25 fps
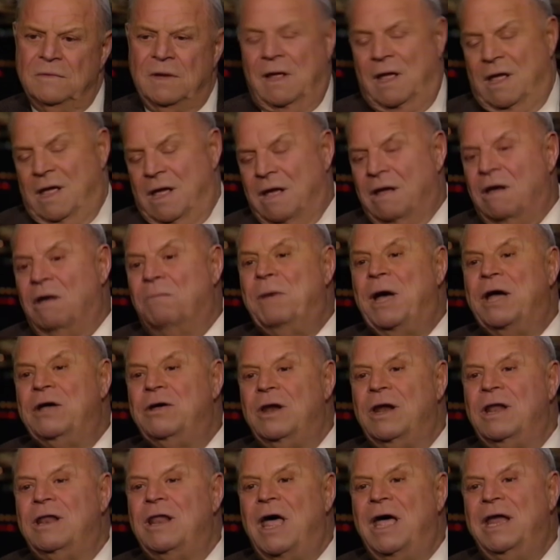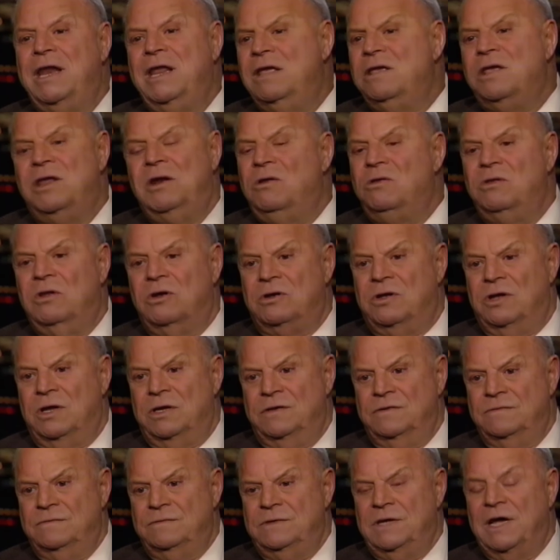I don't have your genes. Am I going to lie to you? You don't
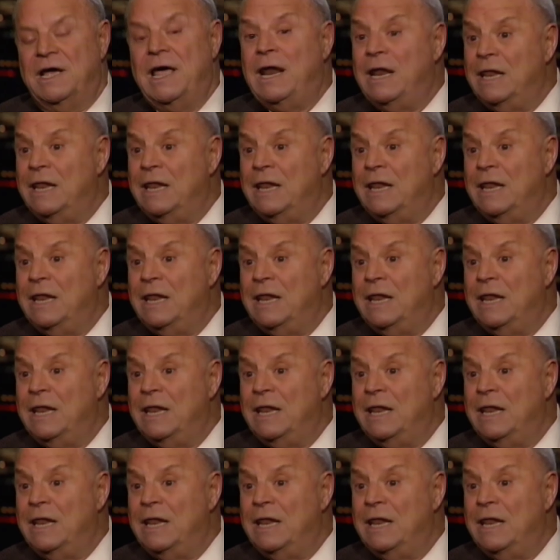look good.